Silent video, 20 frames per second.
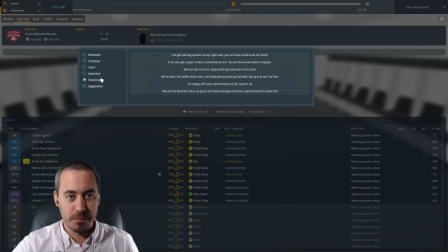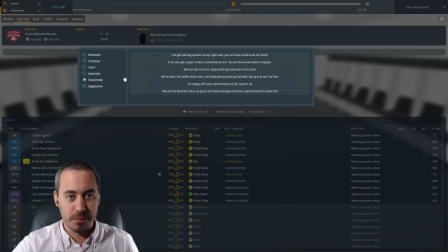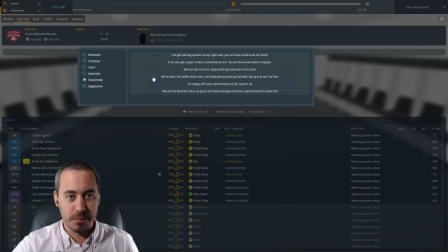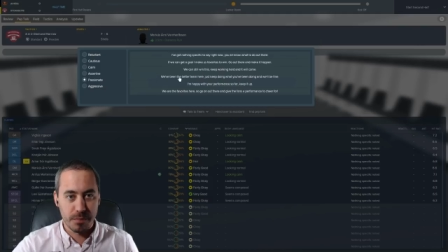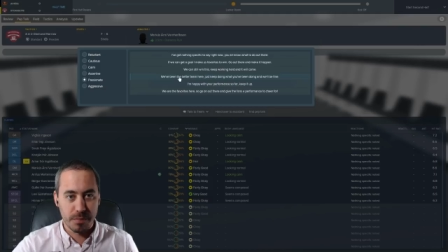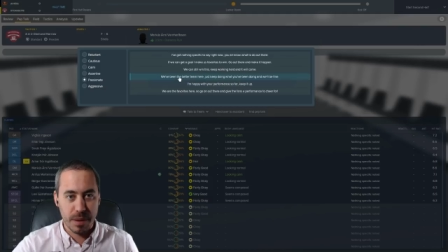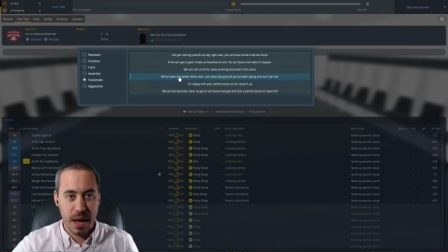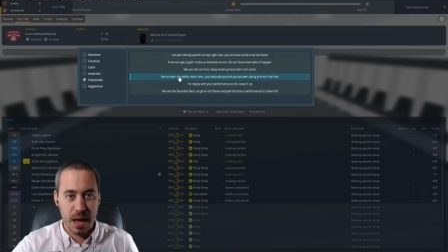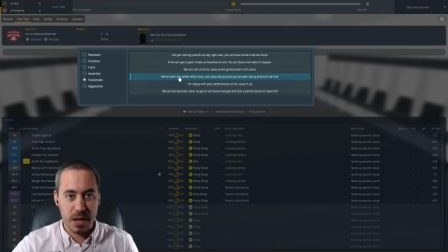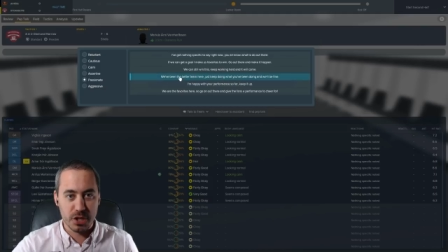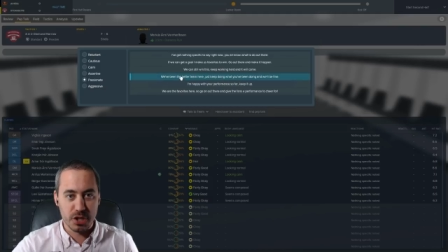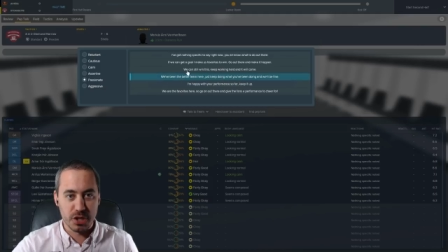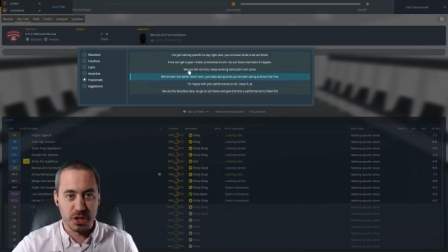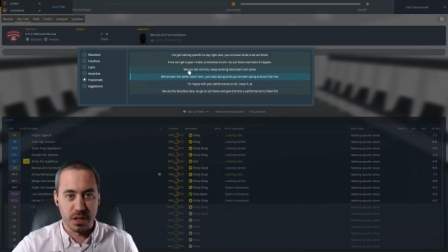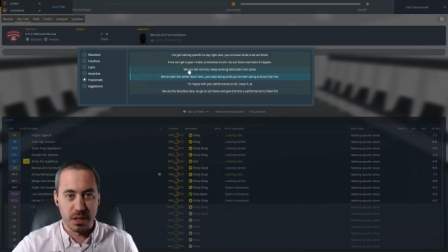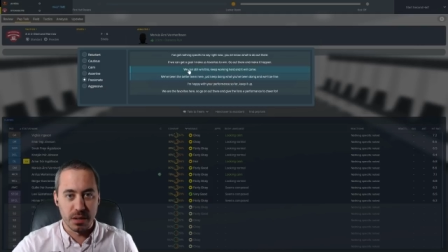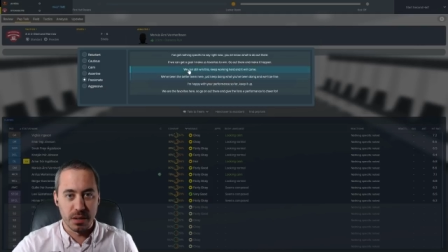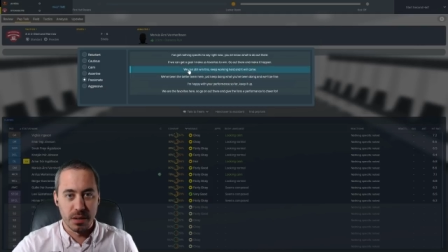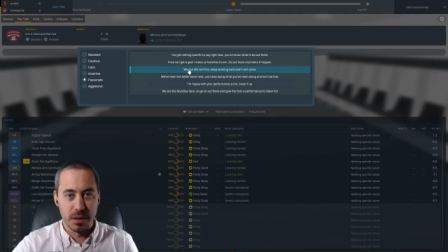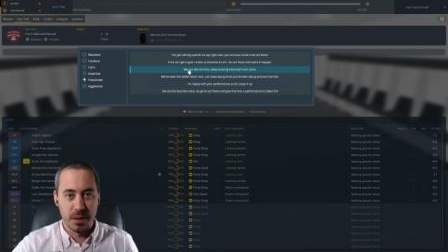
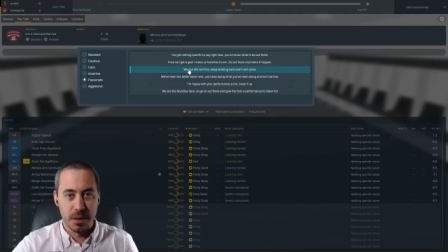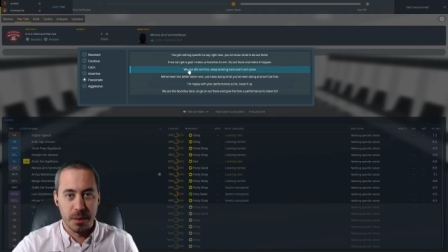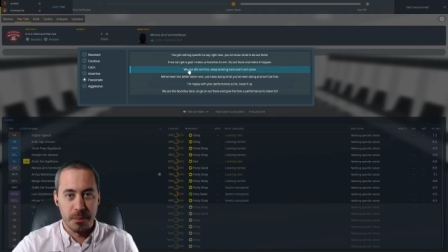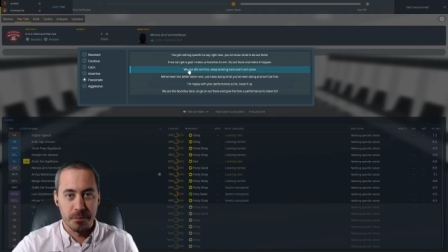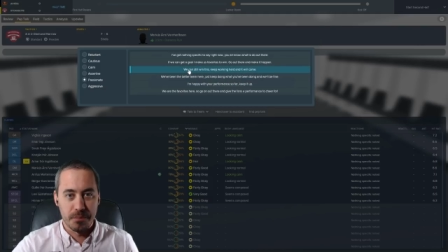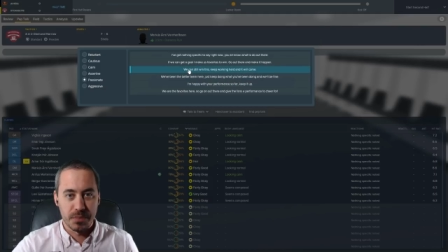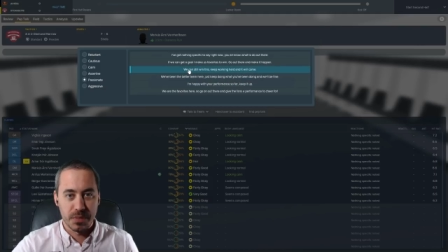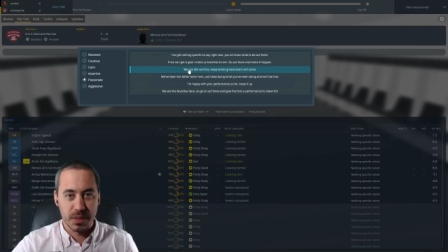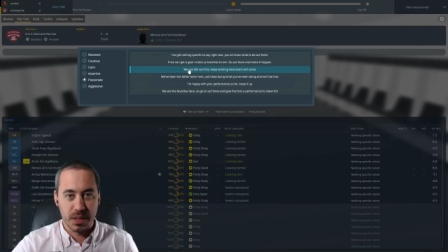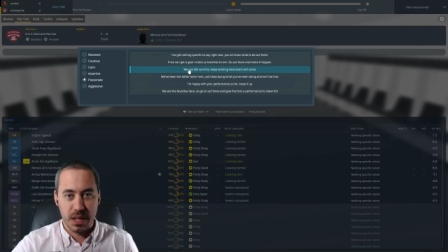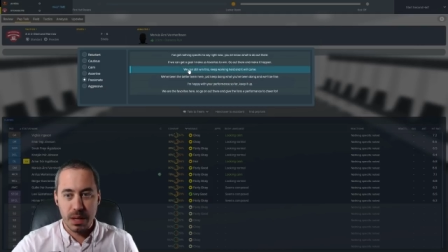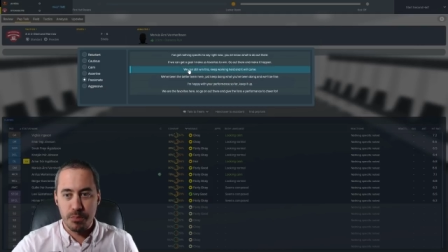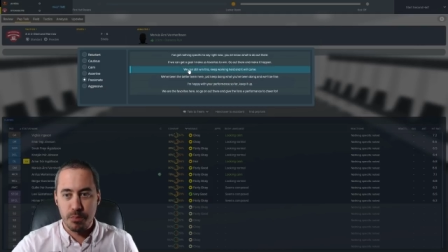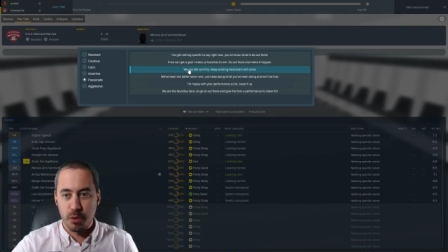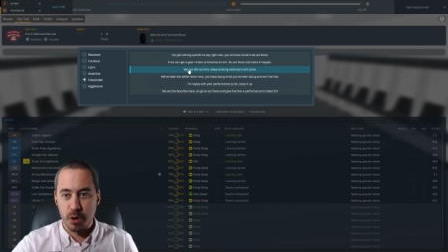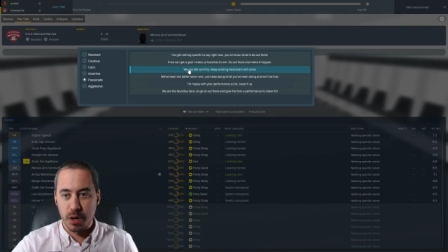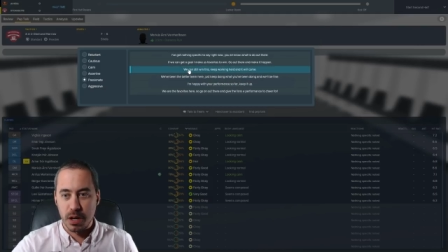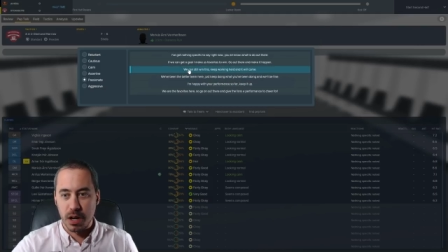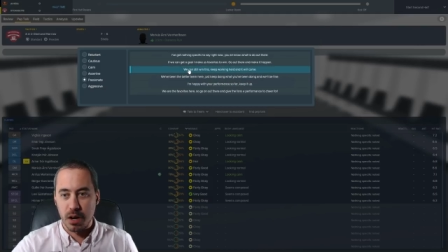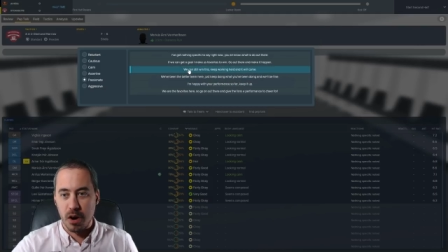Passionate. Keep
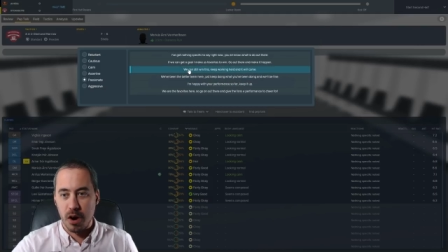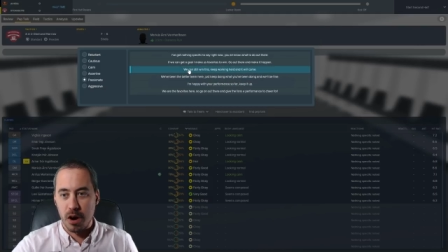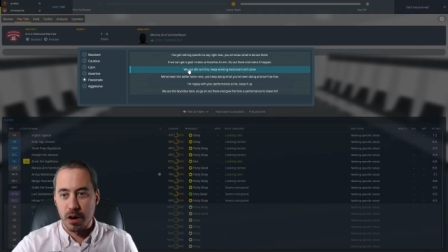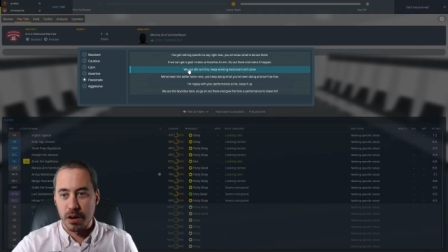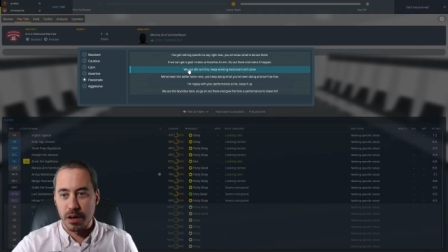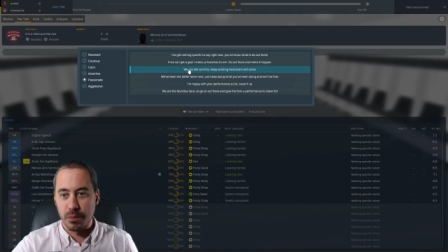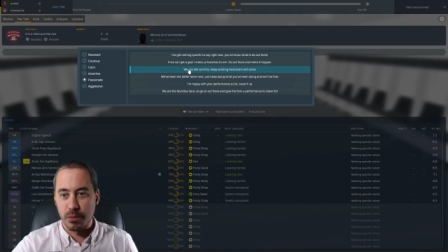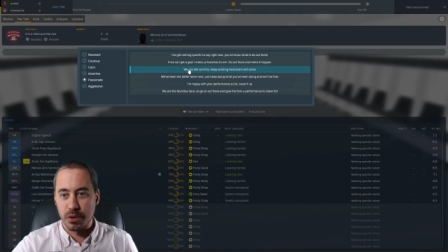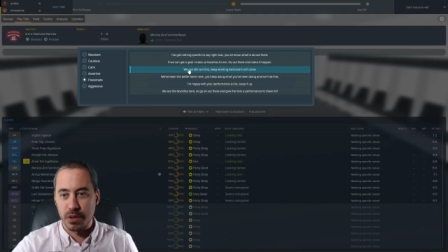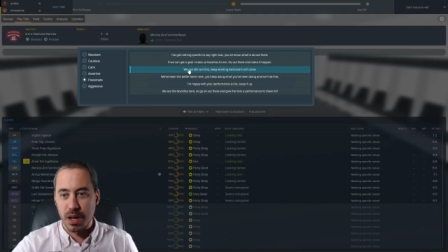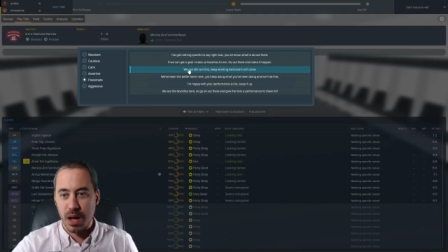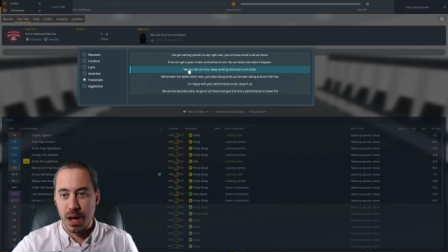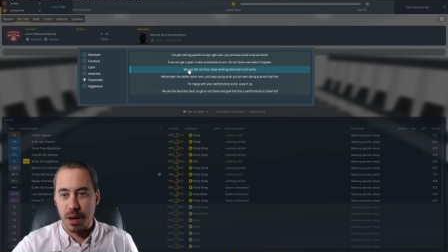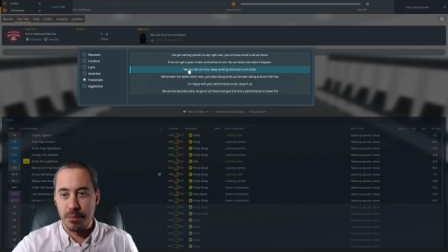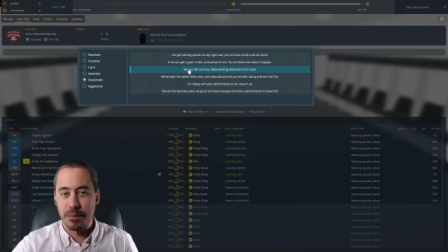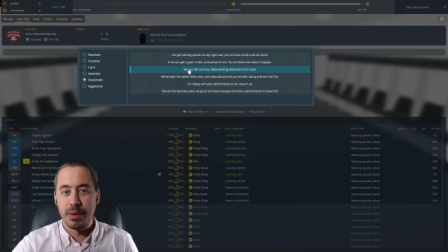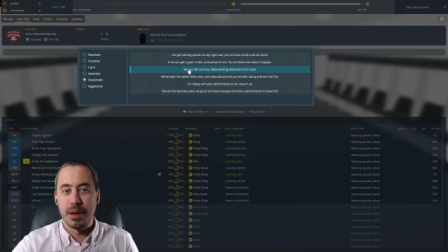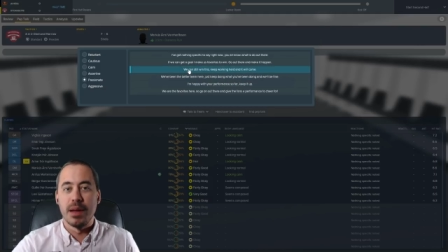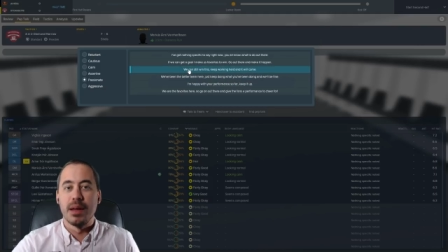working hard. It will come.